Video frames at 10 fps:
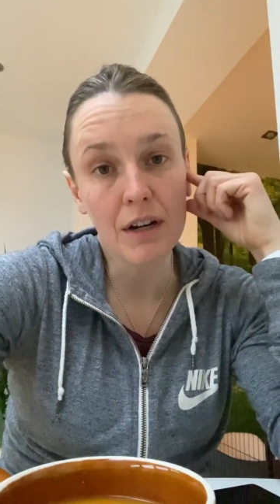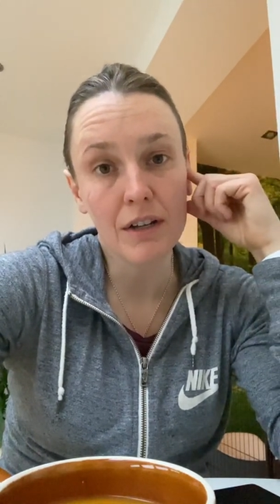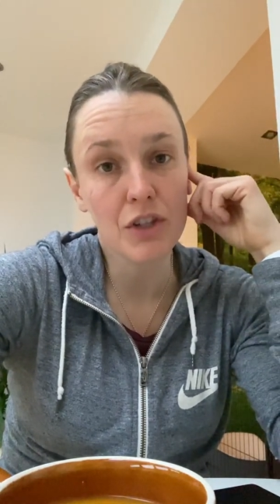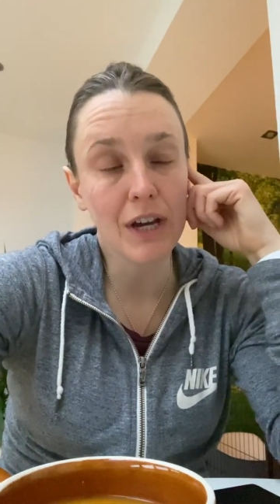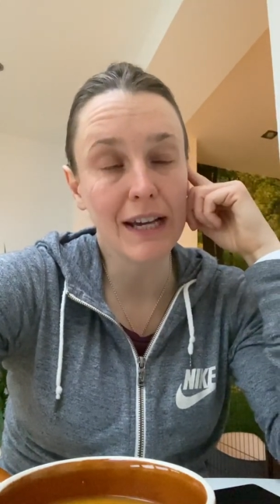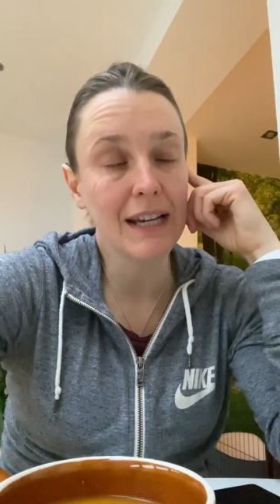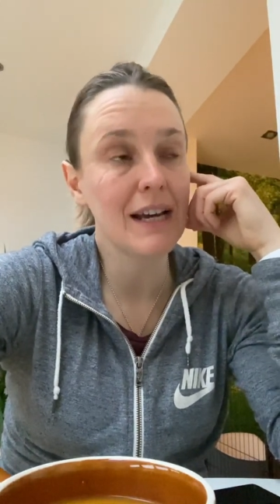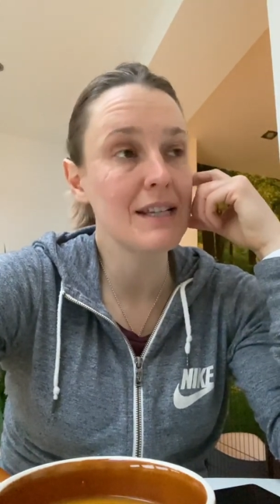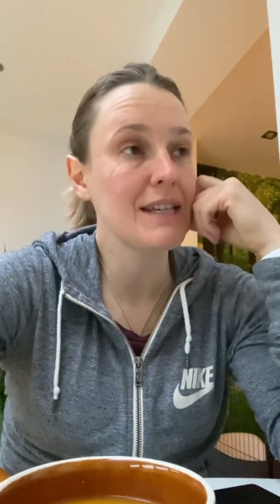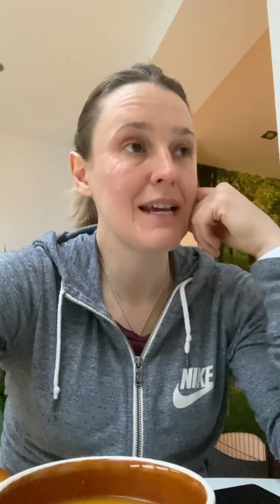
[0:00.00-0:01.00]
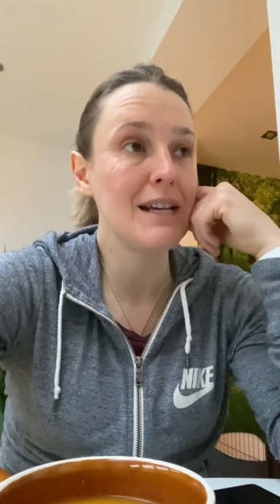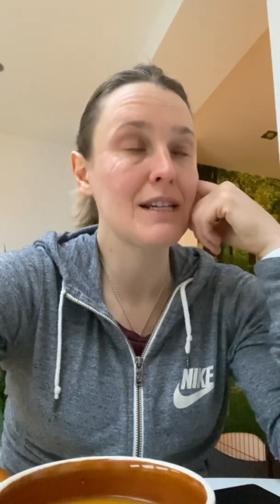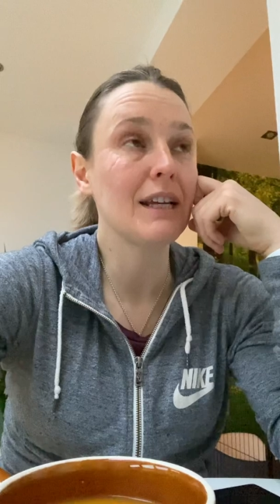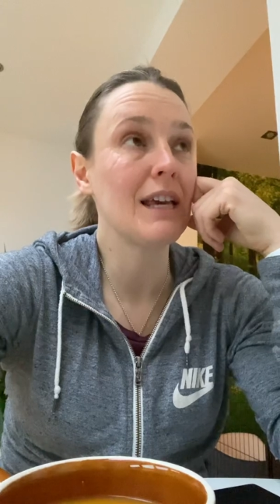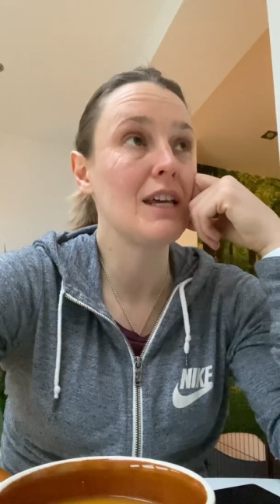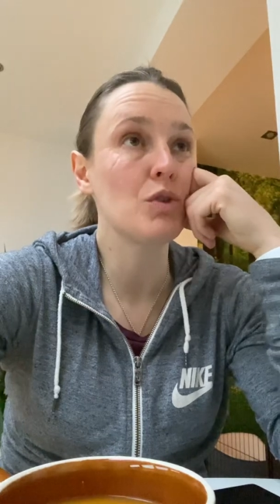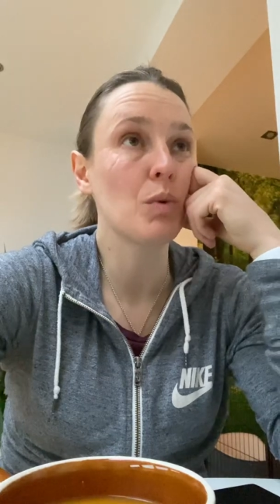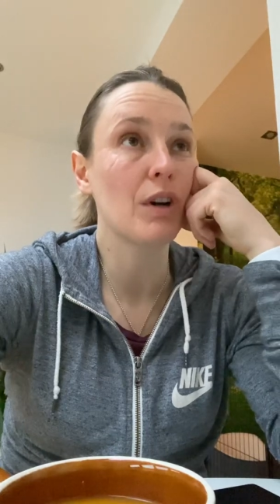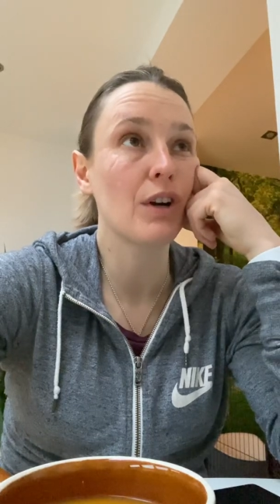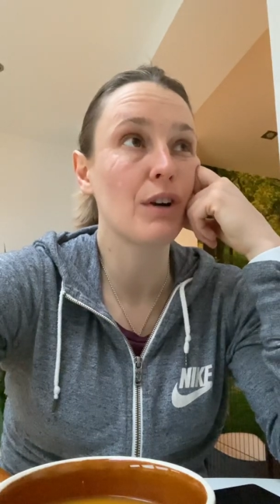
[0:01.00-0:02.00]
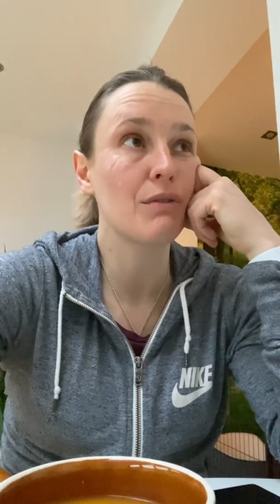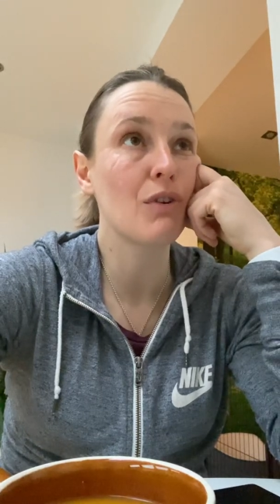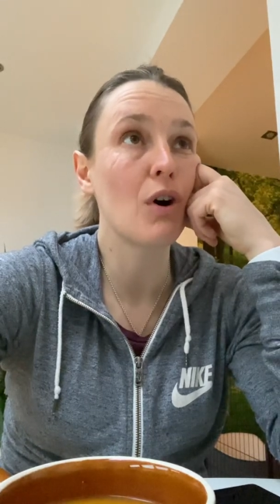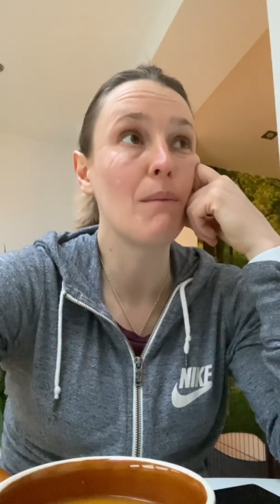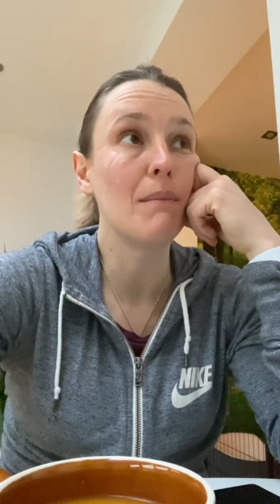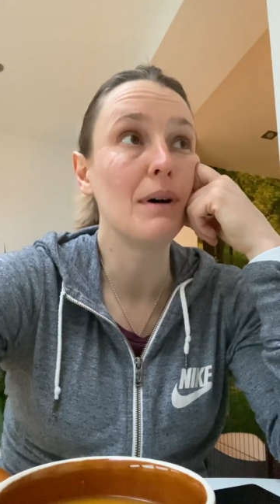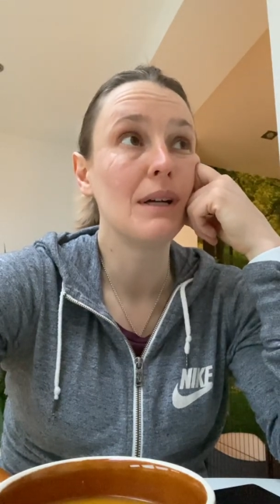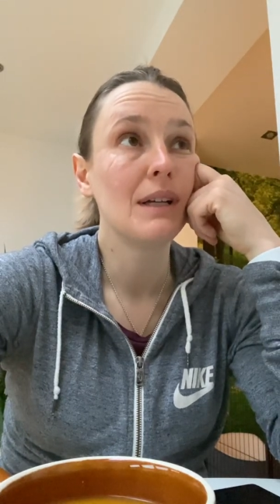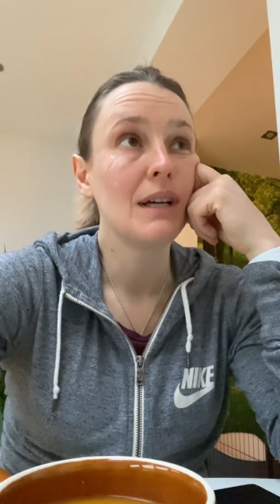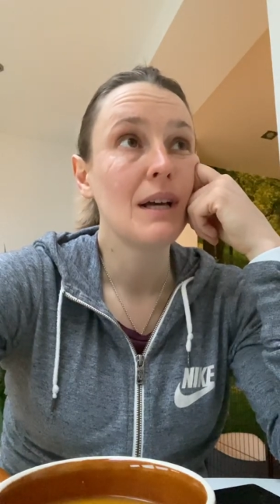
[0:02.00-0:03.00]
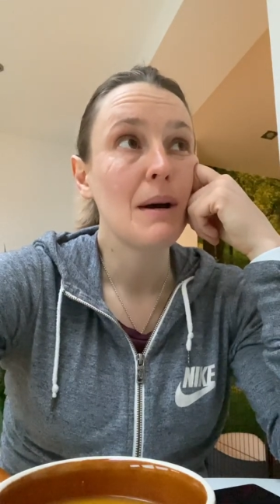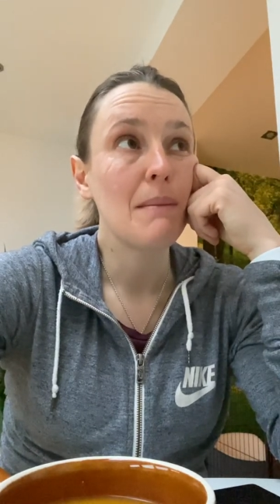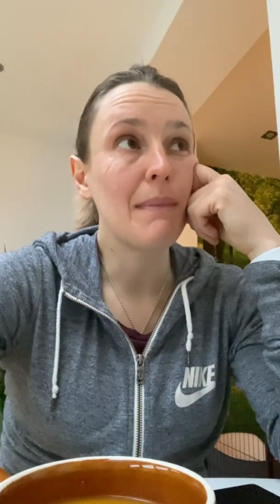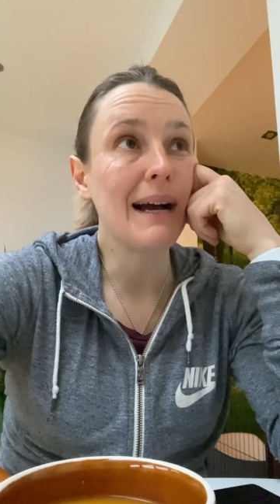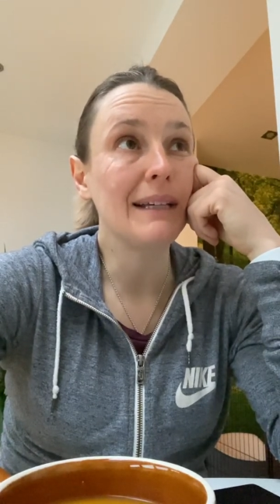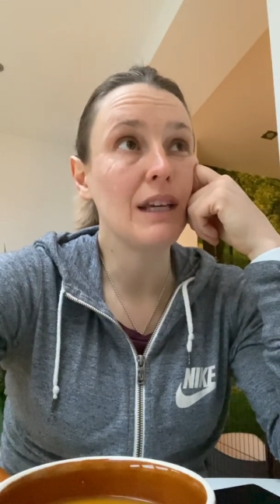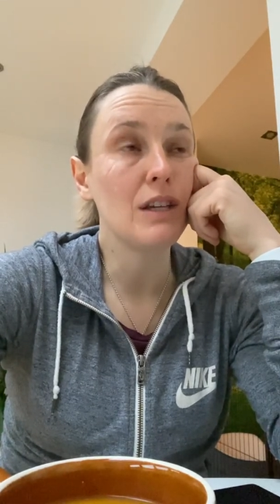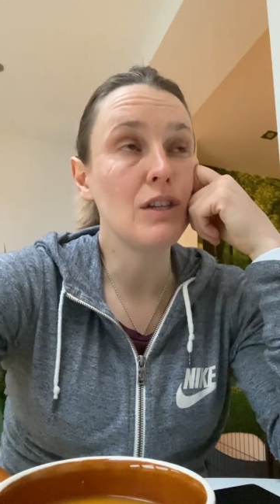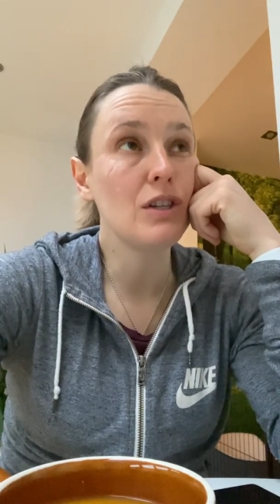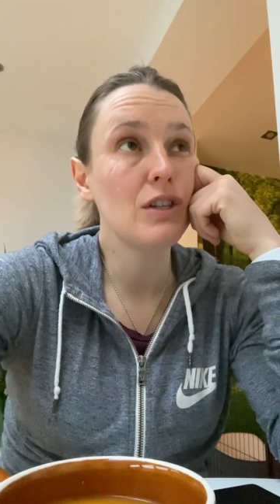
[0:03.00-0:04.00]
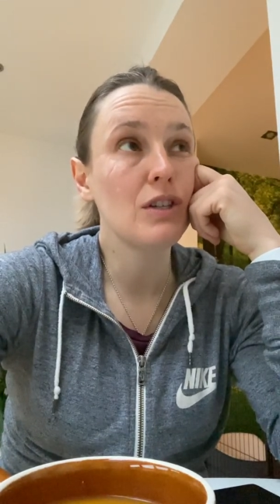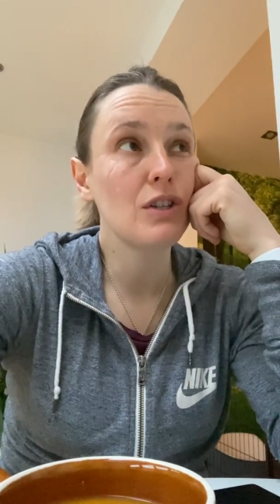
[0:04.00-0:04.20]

so I get assigned a caseworker from Maggie's